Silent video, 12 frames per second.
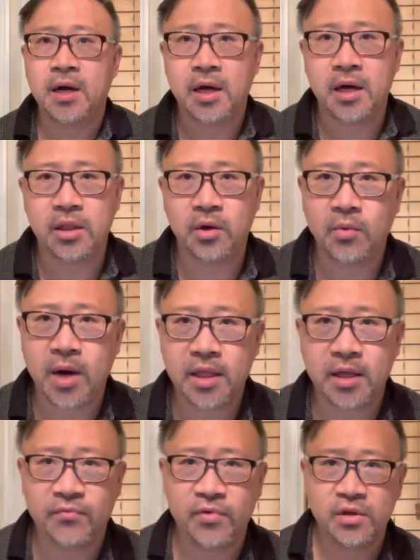Hello wine
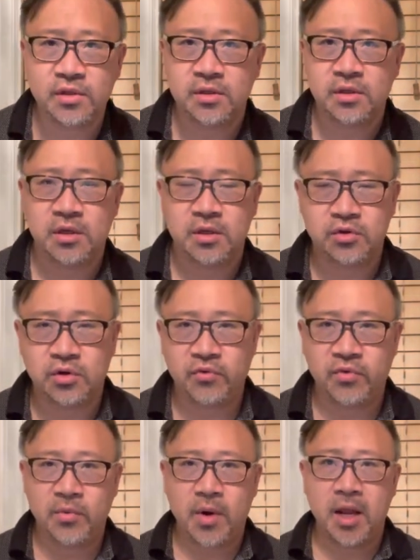lovers,
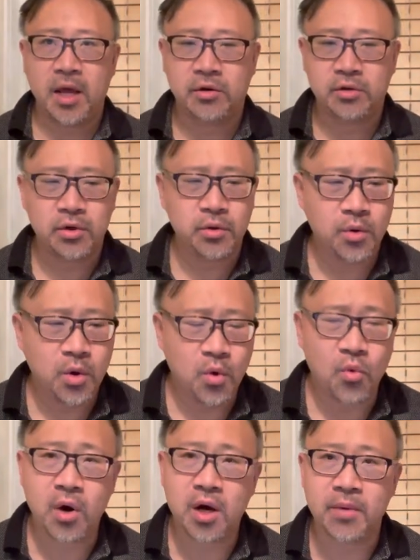Trophy Wine Hunter.
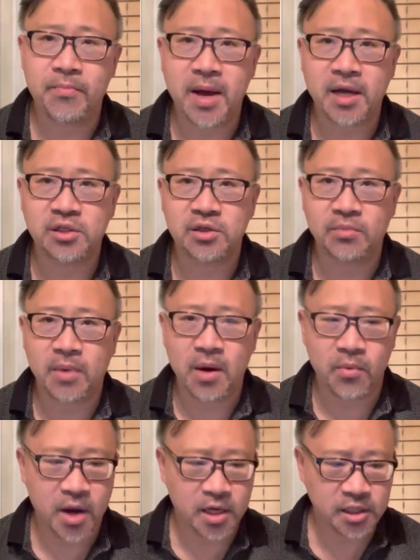Welcome back to my
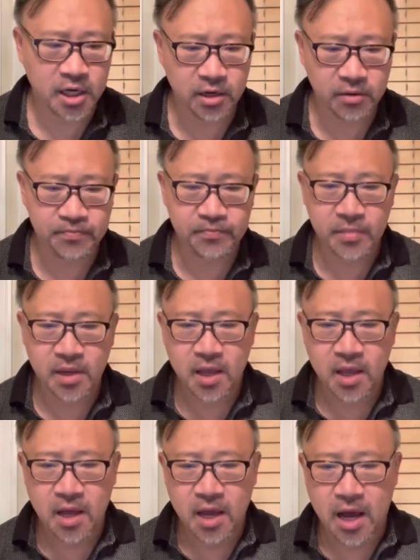wine channel.
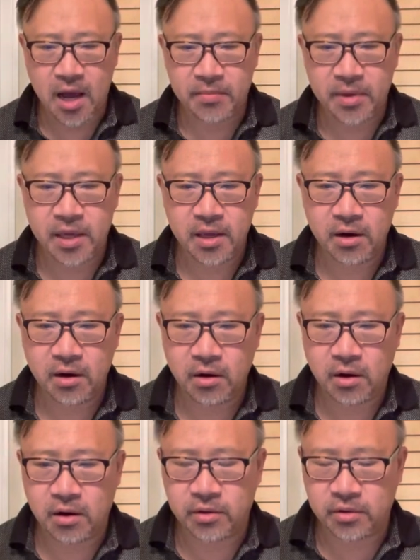I'm here
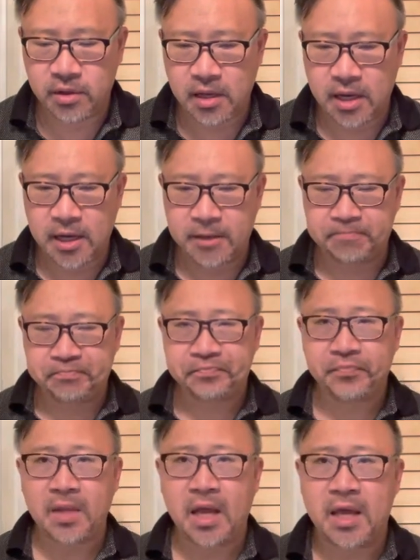on um,
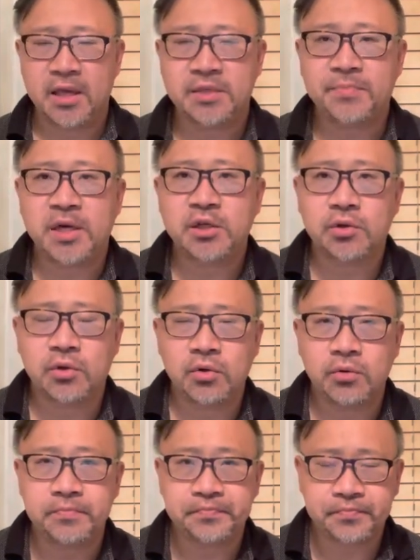a
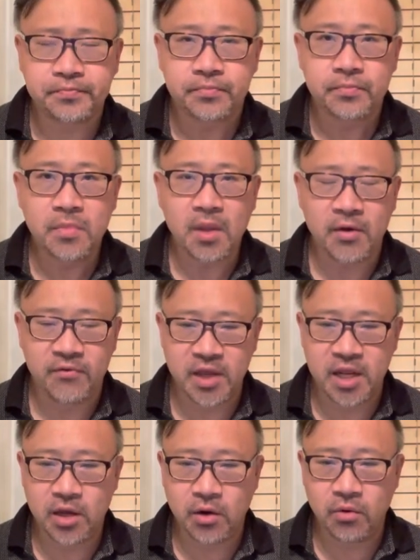special
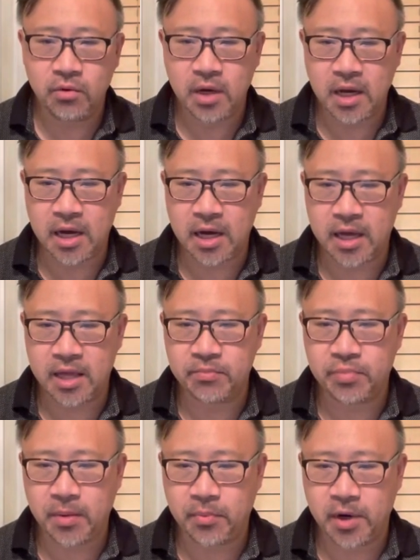video uh, in
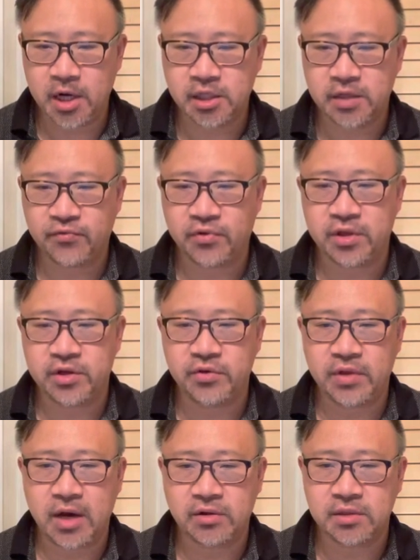preparation for the
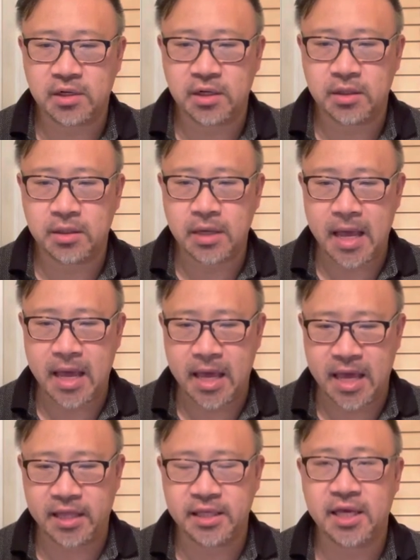
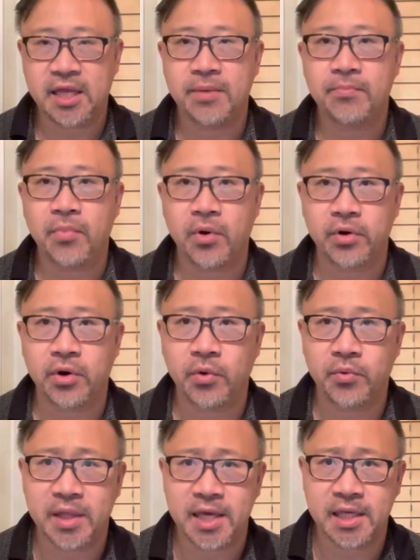2018 Bordeaux
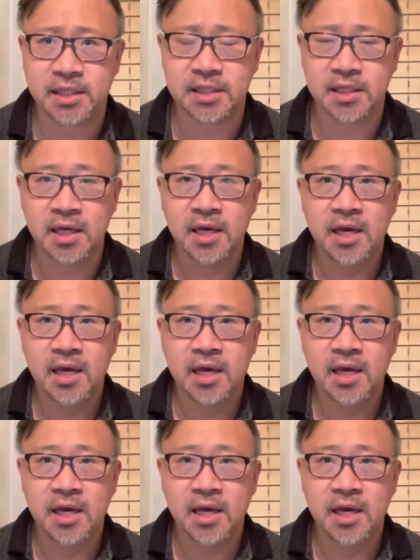release.